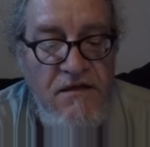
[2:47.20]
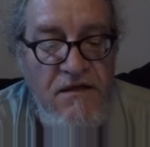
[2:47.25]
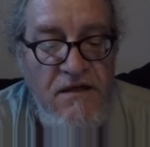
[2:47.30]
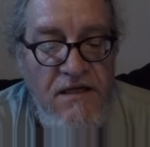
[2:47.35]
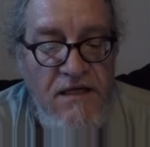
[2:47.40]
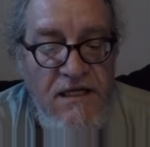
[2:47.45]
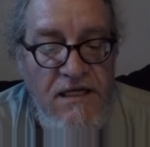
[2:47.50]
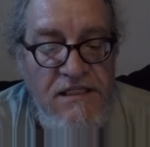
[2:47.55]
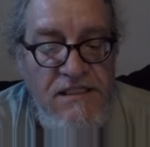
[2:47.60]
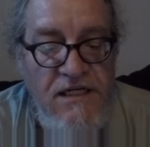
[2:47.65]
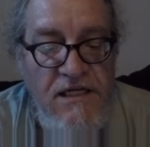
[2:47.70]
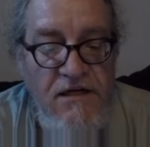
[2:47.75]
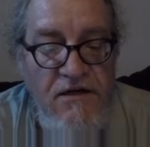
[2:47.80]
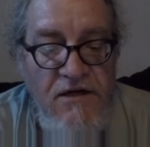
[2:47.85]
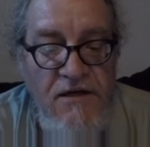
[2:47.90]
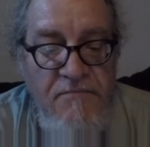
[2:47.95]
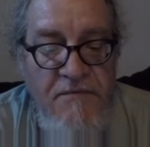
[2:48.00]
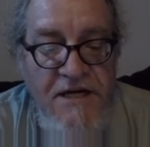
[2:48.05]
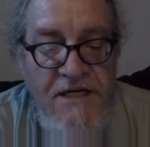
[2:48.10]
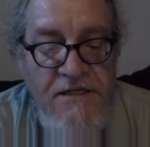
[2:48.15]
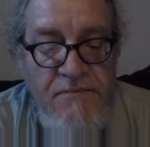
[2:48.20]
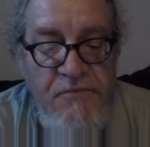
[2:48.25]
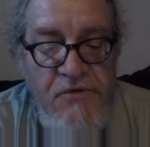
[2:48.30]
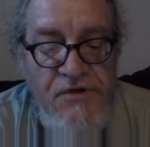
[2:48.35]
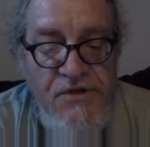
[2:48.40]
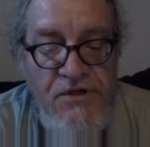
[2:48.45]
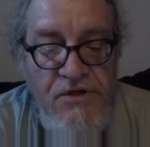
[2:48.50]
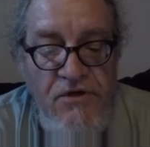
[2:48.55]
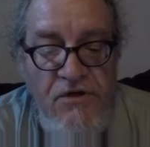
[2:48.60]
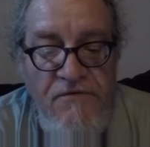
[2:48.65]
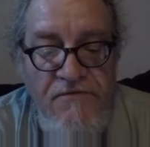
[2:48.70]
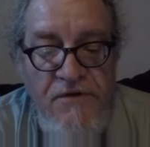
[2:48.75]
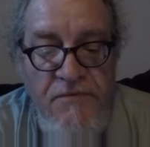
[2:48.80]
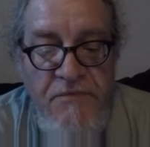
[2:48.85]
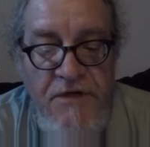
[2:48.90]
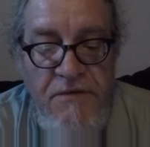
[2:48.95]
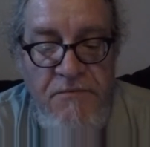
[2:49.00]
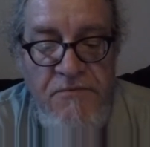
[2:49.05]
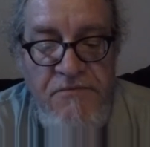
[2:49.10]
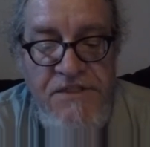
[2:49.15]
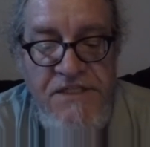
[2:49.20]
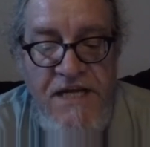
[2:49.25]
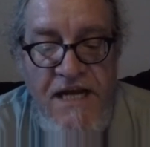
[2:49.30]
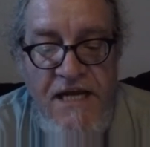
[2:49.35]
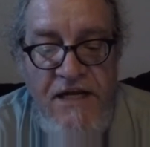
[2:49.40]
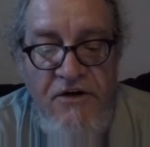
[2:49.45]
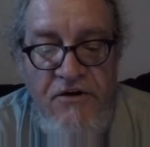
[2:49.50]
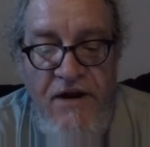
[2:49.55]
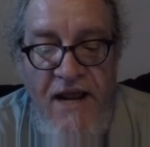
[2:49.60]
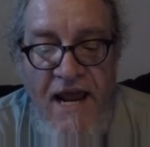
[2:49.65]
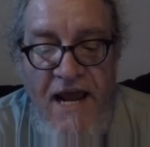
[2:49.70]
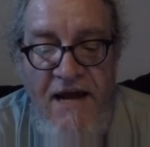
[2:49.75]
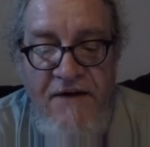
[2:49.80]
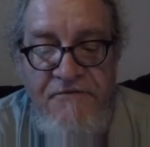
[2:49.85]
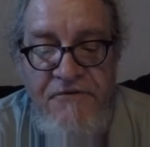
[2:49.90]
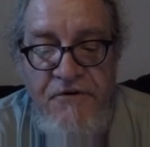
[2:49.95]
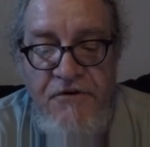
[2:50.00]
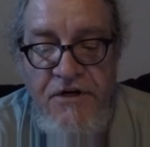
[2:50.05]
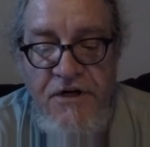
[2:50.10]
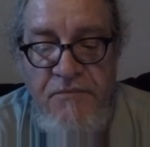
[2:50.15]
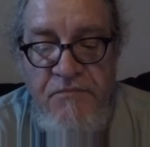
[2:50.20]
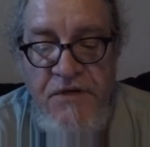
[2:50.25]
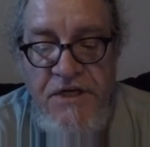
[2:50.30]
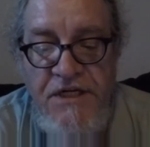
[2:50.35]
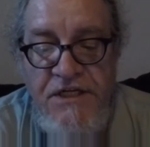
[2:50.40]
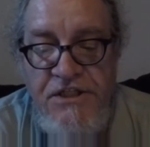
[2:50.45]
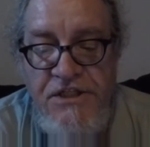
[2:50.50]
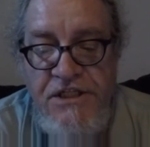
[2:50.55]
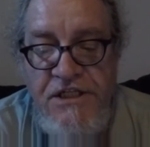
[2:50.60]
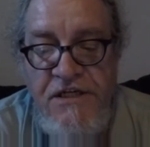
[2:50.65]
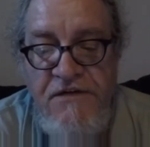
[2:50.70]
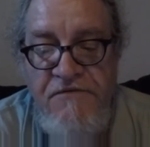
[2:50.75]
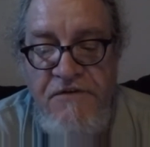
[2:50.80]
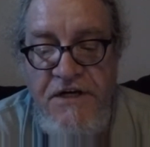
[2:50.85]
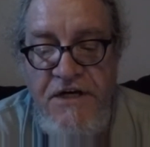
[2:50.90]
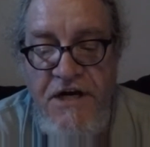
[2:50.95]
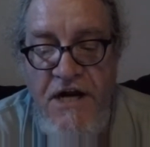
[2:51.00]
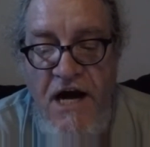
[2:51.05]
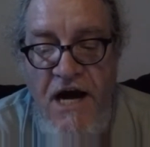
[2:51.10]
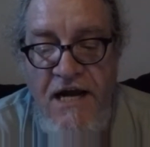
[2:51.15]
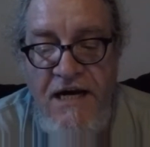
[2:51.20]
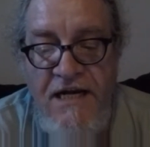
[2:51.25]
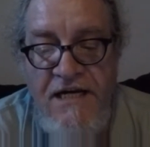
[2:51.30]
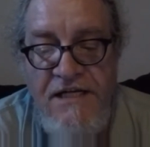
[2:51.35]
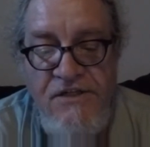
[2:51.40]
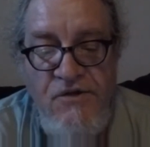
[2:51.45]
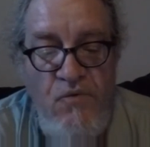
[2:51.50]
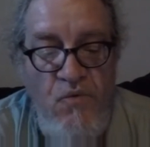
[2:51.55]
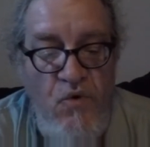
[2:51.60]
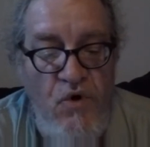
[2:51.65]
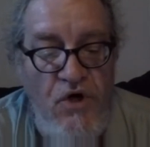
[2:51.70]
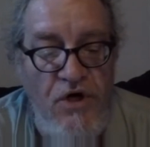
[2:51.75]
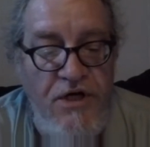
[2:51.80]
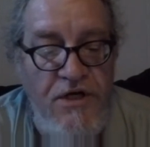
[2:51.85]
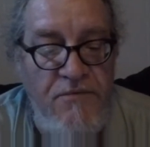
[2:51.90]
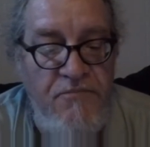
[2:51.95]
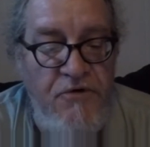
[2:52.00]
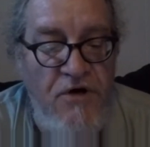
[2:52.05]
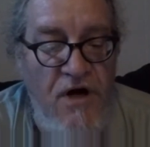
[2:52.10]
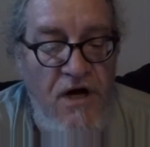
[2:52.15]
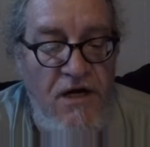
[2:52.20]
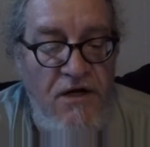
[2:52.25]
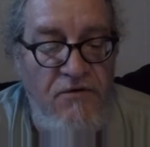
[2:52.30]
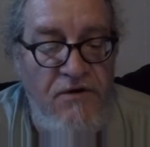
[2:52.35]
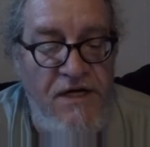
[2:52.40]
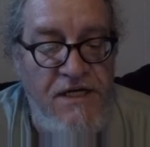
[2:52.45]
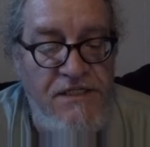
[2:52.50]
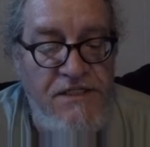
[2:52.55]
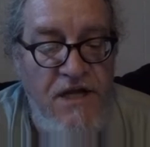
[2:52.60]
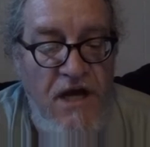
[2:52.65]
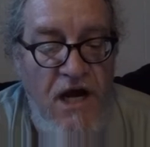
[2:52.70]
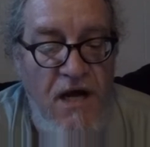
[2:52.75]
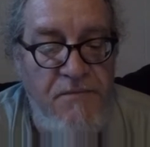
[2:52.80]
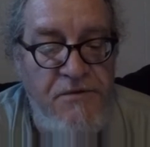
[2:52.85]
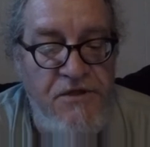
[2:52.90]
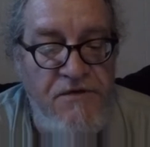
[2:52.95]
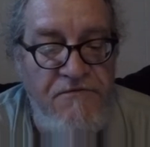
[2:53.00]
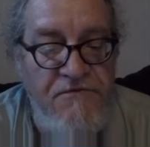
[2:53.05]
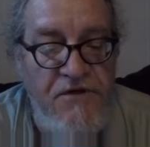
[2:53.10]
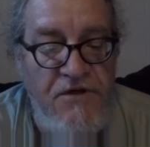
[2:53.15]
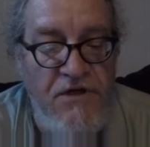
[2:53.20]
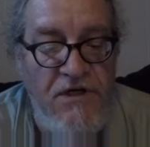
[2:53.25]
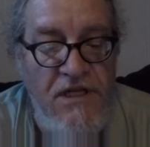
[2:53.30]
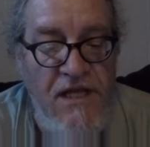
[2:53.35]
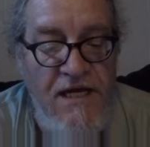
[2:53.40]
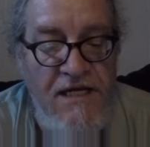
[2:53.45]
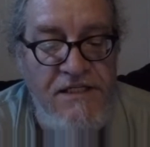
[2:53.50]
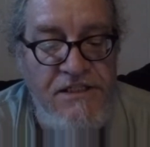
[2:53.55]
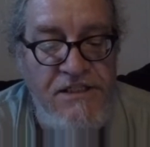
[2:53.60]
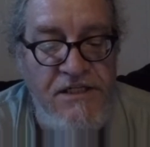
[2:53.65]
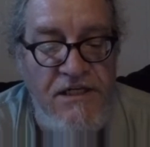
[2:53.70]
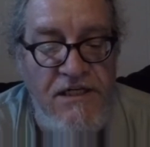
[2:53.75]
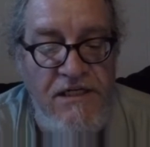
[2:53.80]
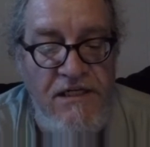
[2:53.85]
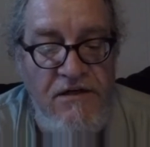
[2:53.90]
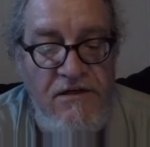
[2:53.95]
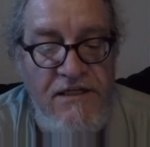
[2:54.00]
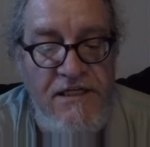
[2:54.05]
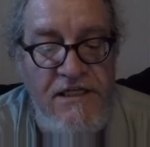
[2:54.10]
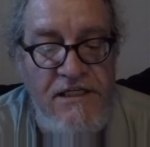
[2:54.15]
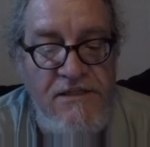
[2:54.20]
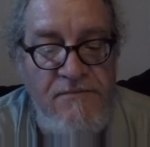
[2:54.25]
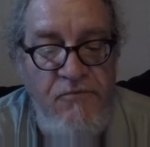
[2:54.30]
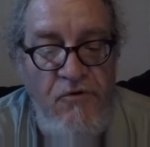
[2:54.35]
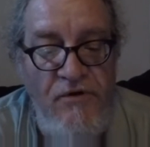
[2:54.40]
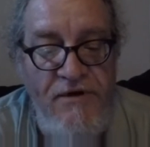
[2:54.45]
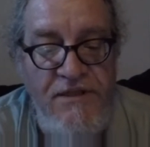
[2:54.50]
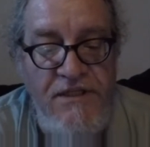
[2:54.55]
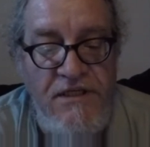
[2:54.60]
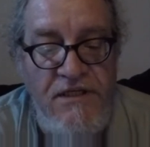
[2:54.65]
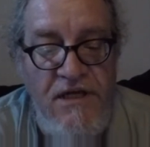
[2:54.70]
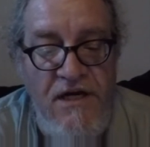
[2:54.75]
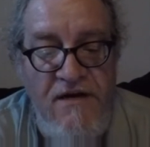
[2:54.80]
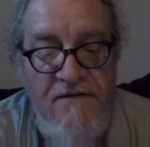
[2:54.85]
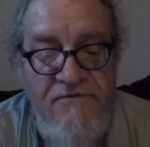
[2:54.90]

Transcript: is clearly meant to preserve the minimum standard after it had been achieved and not as a work in progress option for your clients to clearly exploit the law for